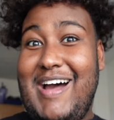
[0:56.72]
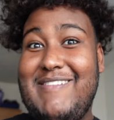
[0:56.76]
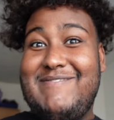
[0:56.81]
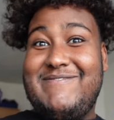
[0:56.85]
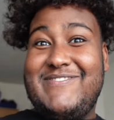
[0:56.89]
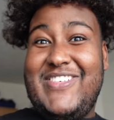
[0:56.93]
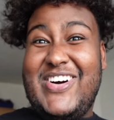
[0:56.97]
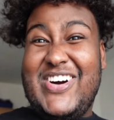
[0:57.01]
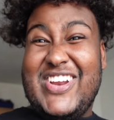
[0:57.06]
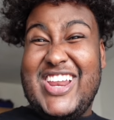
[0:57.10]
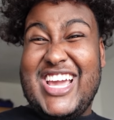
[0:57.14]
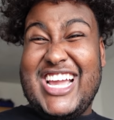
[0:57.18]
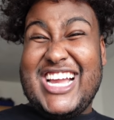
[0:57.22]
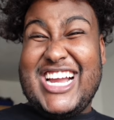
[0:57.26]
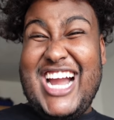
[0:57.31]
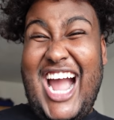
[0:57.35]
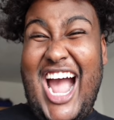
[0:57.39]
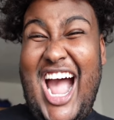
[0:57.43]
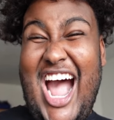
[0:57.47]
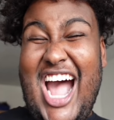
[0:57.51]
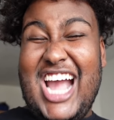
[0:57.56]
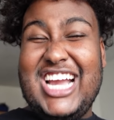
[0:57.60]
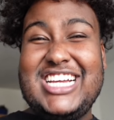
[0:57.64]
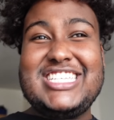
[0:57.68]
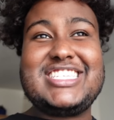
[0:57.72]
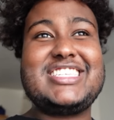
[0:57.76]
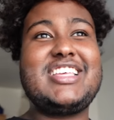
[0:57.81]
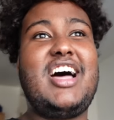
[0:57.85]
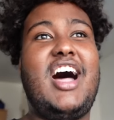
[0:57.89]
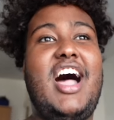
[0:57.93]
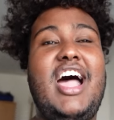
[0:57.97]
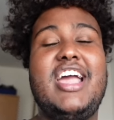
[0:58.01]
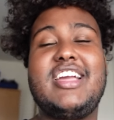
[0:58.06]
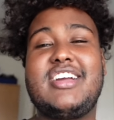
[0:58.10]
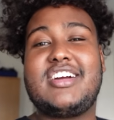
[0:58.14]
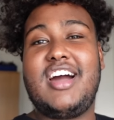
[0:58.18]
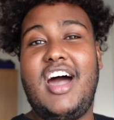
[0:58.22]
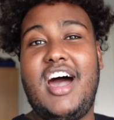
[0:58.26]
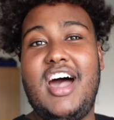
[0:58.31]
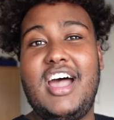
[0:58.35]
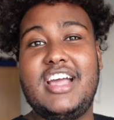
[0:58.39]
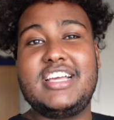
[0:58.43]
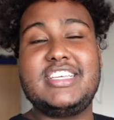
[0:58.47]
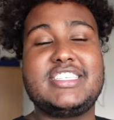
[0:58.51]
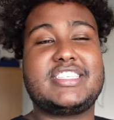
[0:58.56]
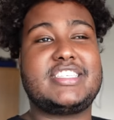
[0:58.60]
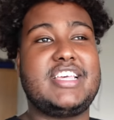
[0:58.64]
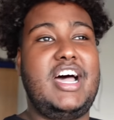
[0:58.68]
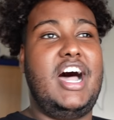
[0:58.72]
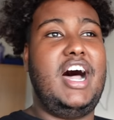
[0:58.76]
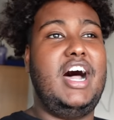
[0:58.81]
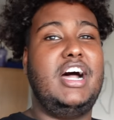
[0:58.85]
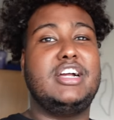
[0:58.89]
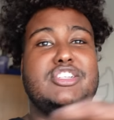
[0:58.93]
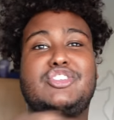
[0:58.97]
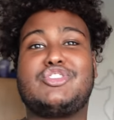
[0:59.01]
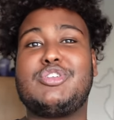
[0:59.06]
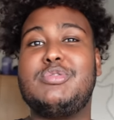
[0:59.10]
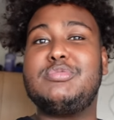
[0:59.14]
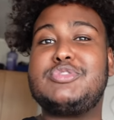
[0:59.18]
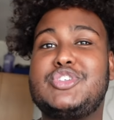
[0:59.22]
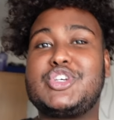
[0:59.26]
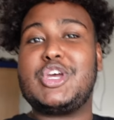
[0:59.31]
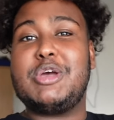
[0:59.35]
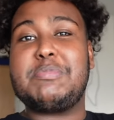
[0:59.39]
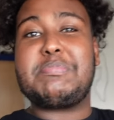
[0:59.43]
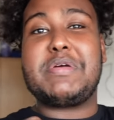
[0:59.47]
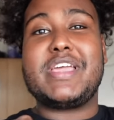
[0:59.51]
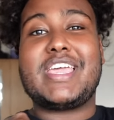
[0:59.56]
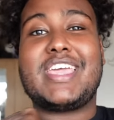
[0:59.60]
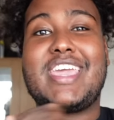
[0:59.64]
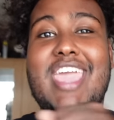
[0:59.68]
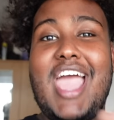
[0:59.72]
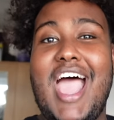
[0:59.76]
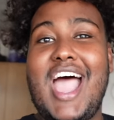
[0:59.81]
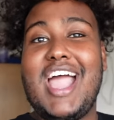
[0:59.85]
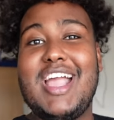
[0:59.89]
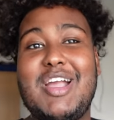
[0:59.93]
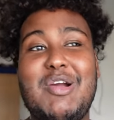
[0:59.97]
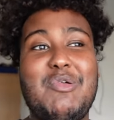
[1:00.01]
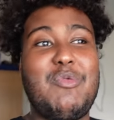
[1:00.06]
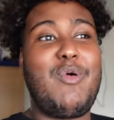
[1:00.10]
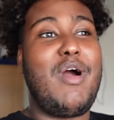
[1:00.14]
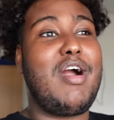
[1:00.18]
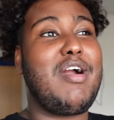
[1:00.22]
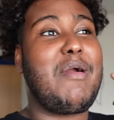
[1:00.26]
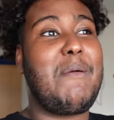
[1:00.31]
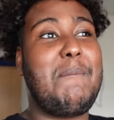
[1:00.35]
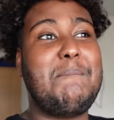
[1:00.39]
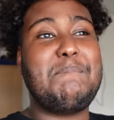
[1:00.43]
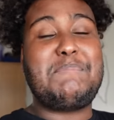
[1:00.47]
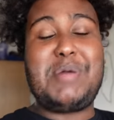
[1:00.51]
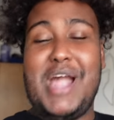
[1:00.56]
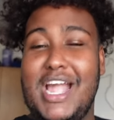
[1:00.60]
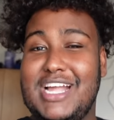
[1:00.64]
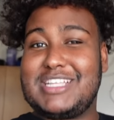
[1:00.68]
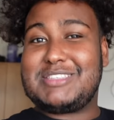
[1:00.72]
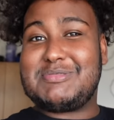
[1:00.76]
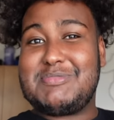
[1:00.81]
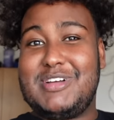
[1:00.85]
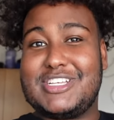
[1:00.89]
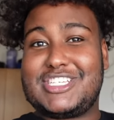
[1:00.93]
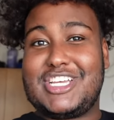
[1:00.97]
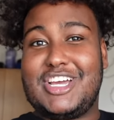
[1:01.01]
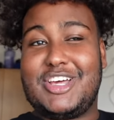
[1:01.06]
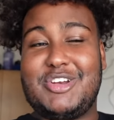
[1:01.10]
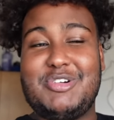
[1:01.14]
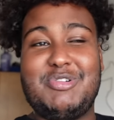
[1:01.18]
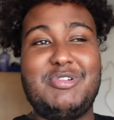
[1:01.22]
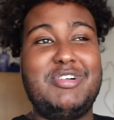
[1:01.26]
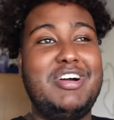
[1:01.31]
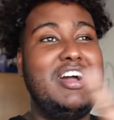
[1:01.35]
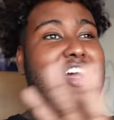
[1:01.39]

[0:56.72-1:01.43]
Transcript: Morning guys, hi guys, drip drip gang, welcome back to my channel.